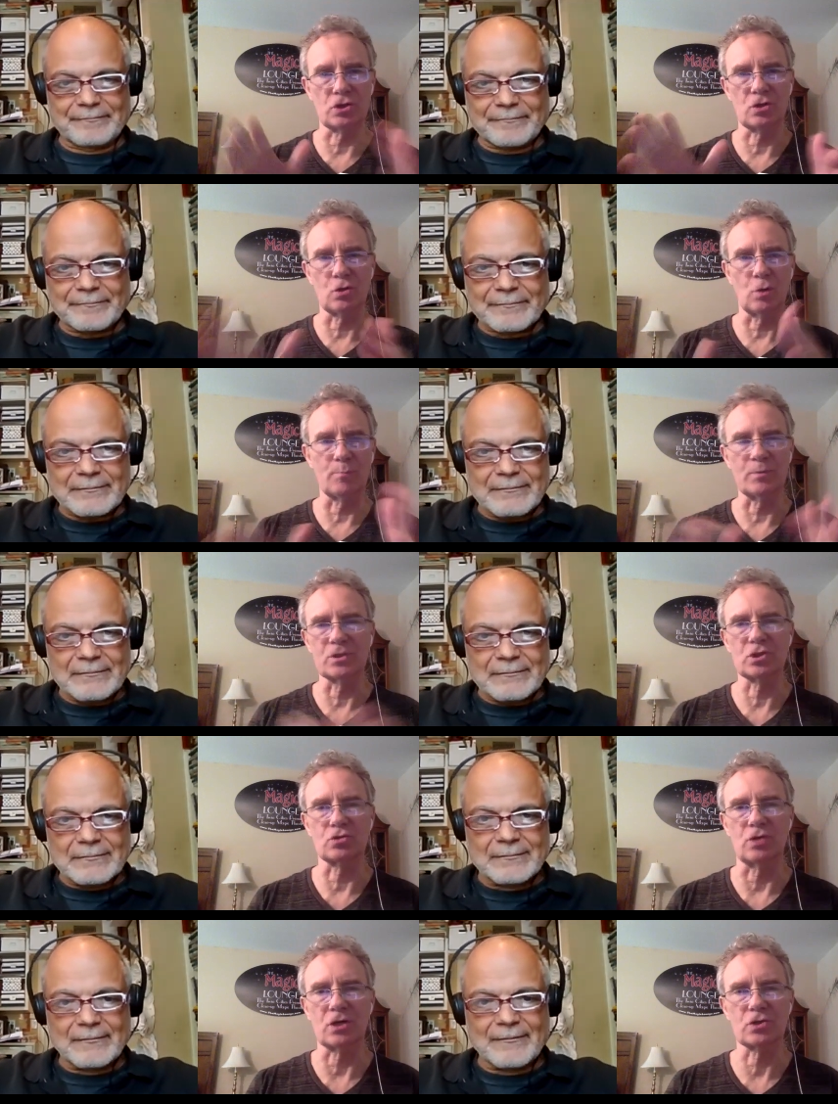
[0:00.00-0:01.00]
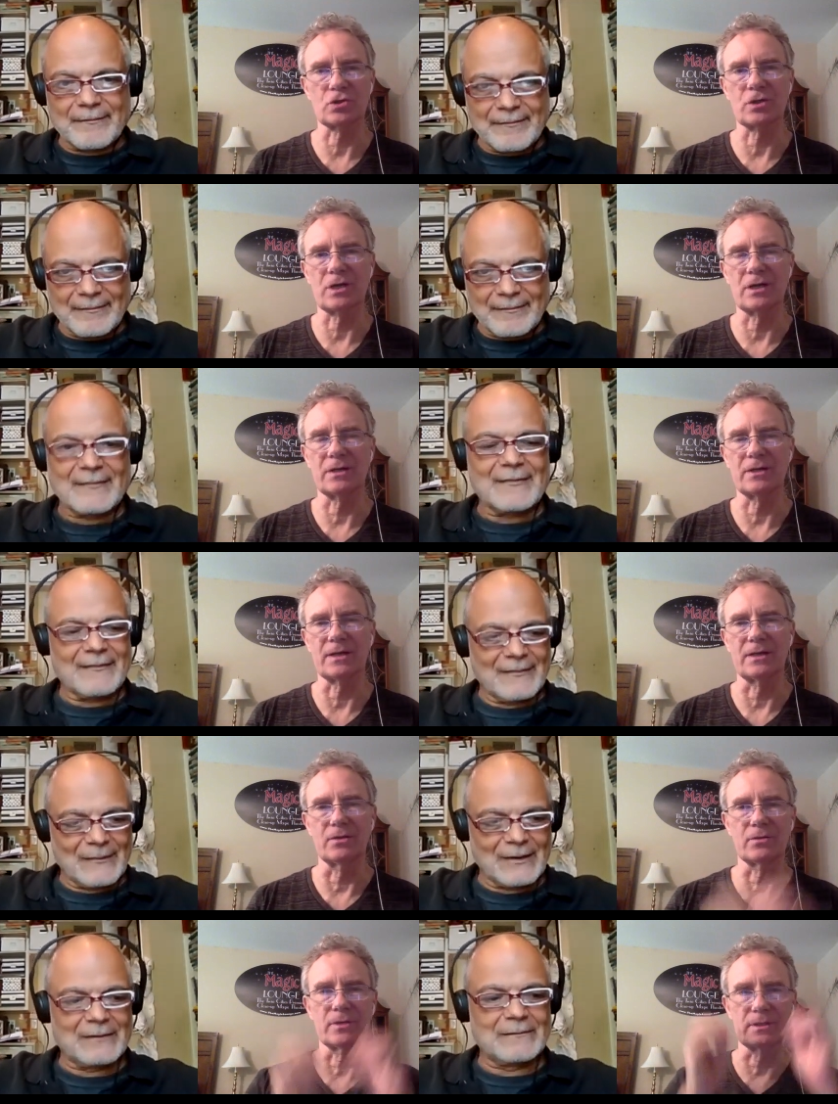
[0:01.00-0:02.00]
Speaker 1: corporate structure kind of thing. I
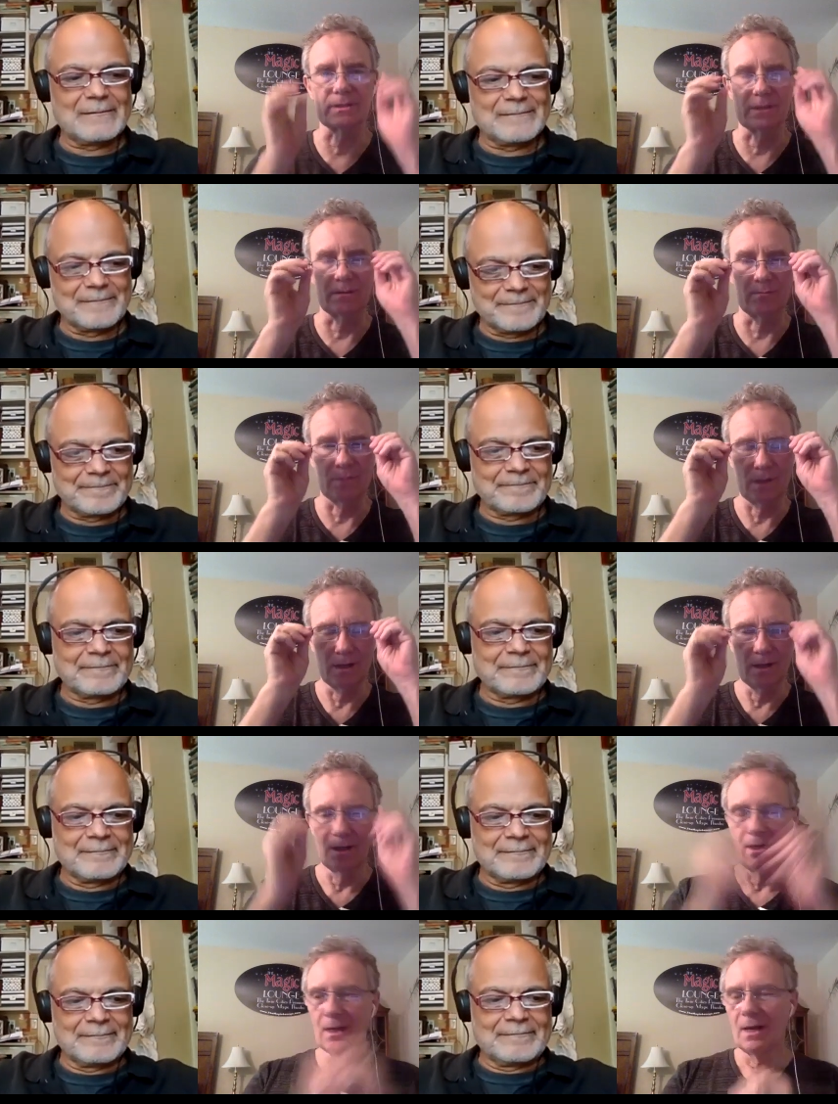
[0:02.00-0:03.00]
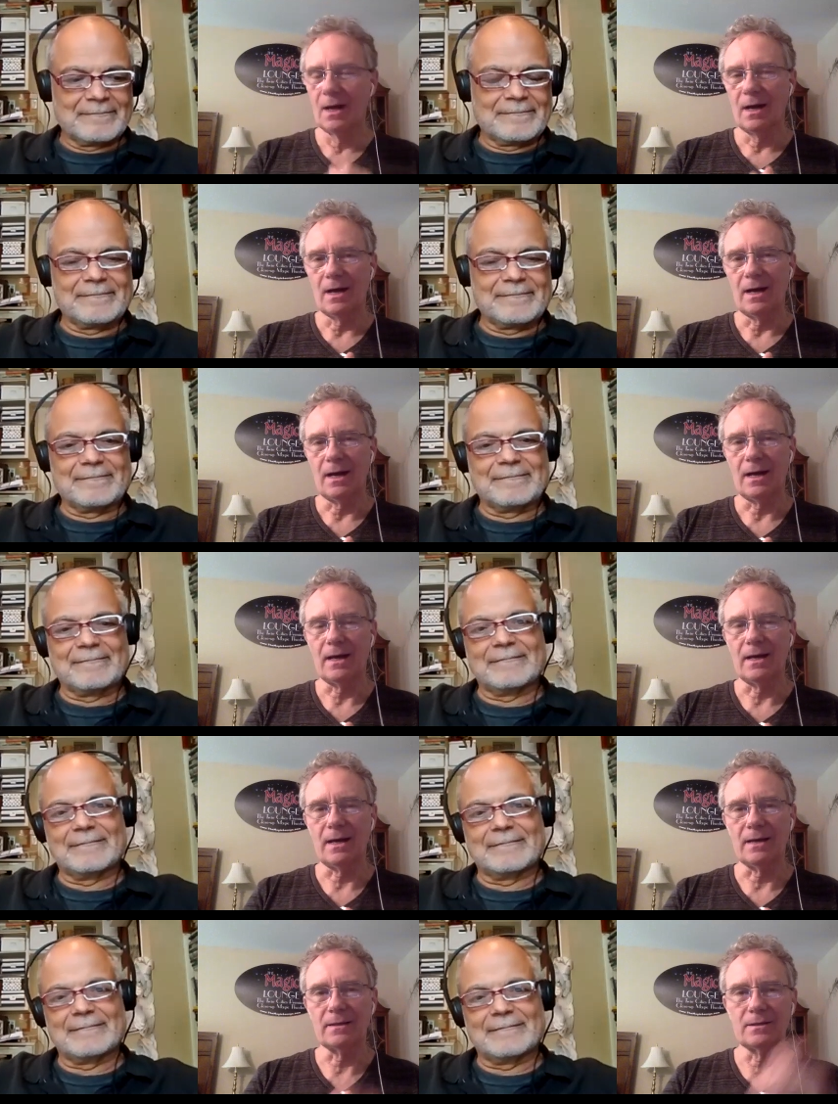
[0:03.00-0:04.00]
know mm-hmm. that um, I,
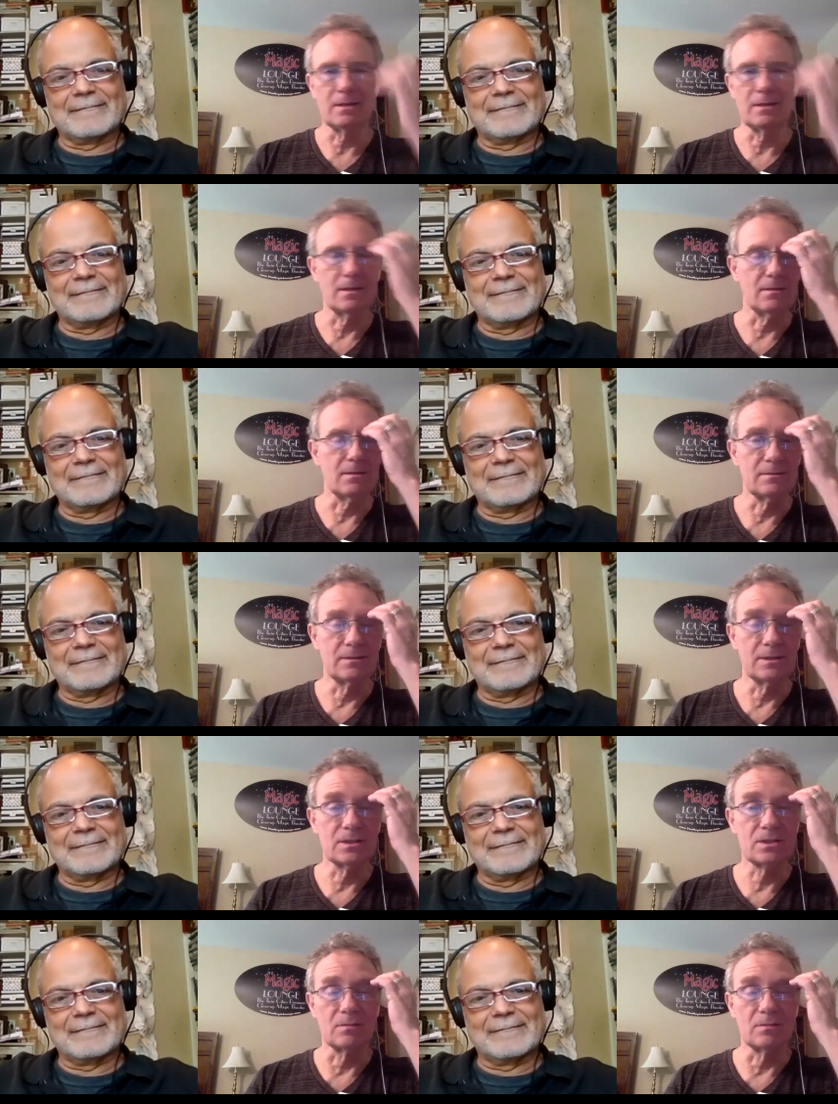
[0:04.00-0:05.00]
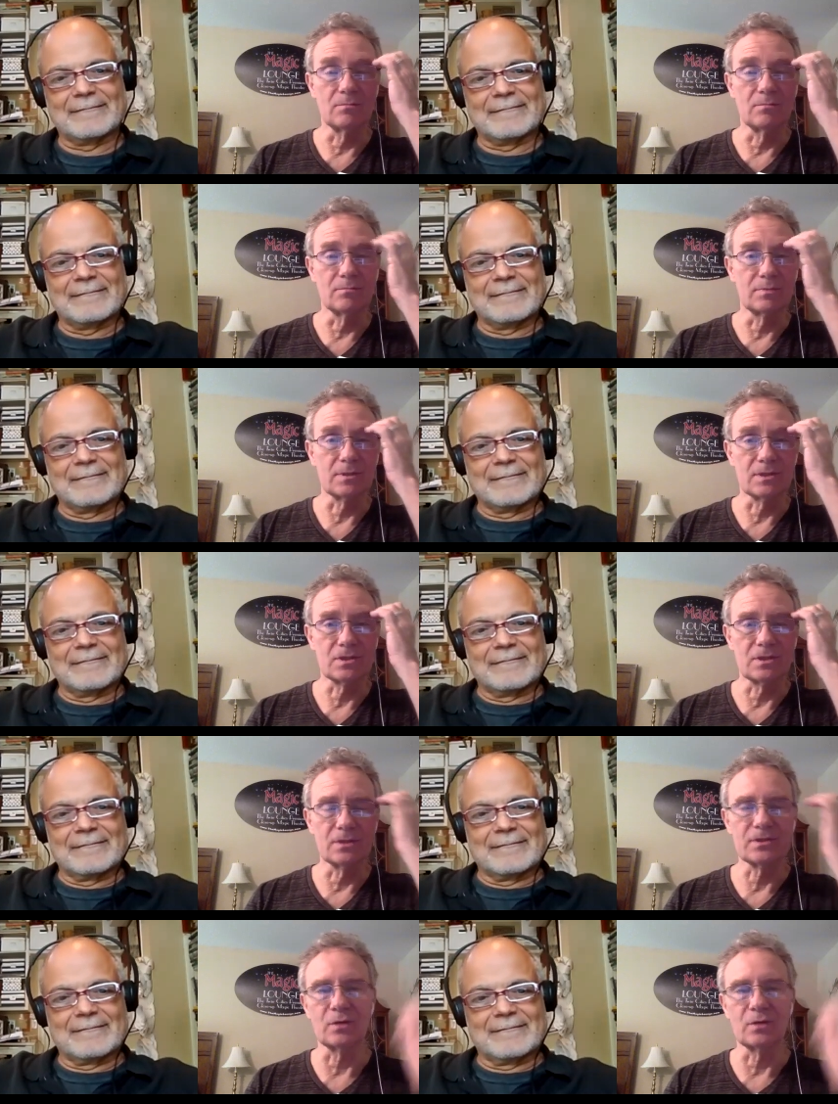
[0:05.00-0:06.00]
I uh, did some
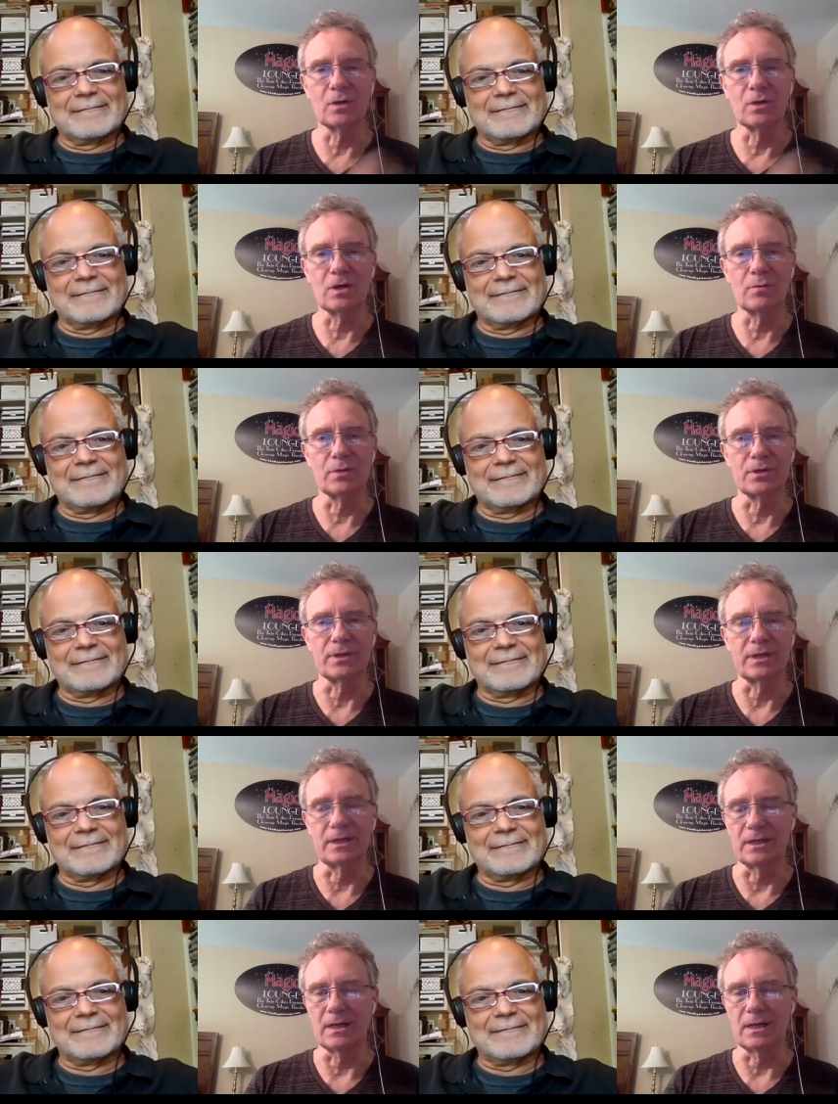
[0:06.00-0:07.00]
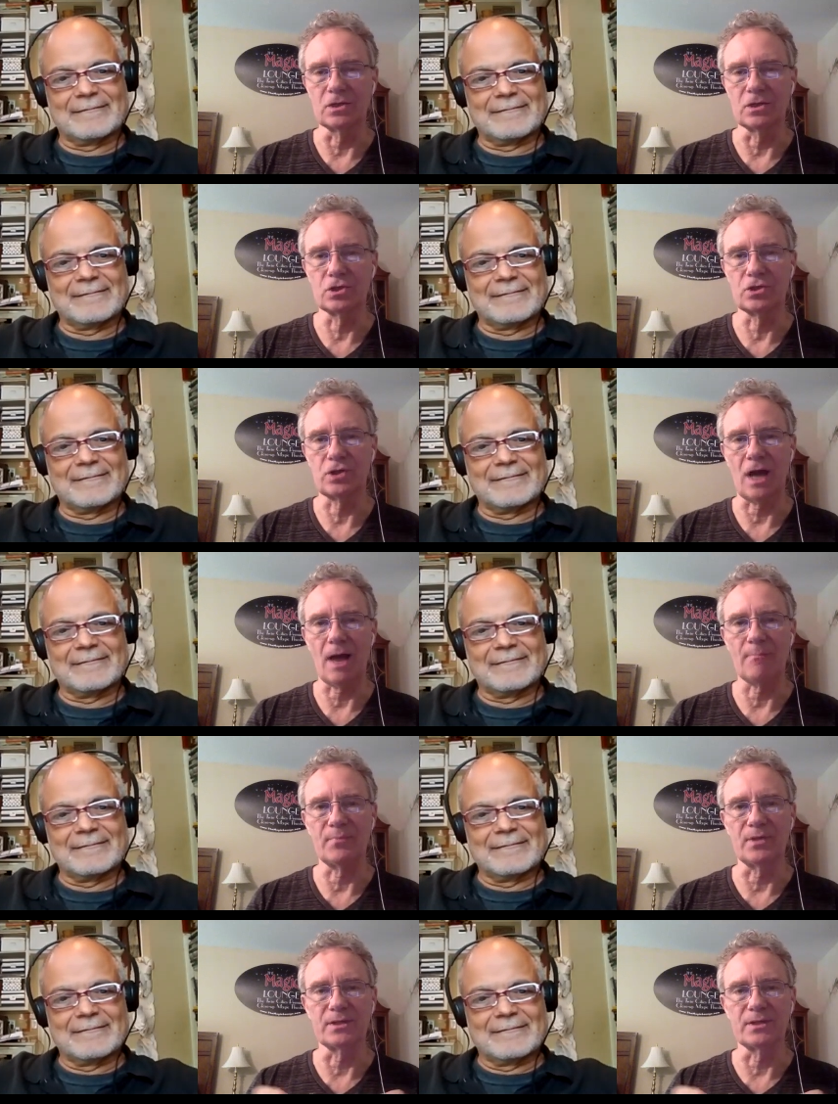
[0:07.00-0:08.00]
consulting work with a uh, shop
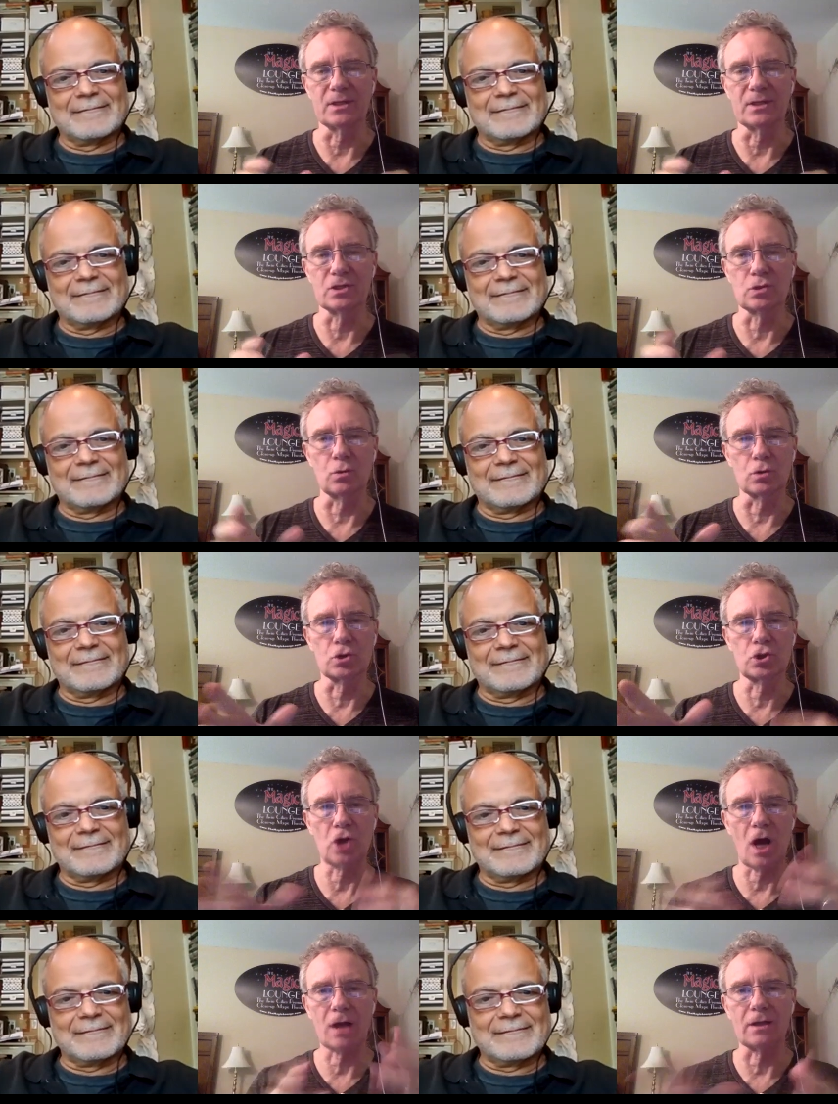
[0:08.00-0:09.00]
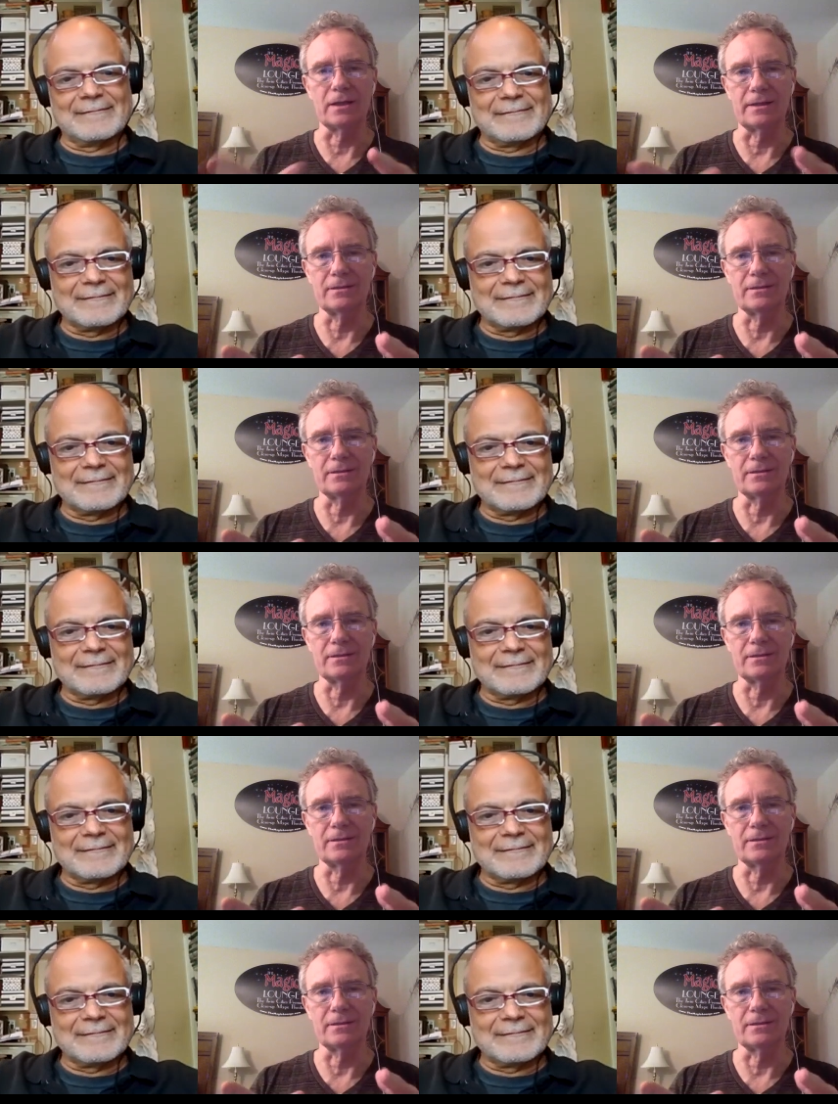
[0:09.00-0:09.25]
that uh, sold chocolate,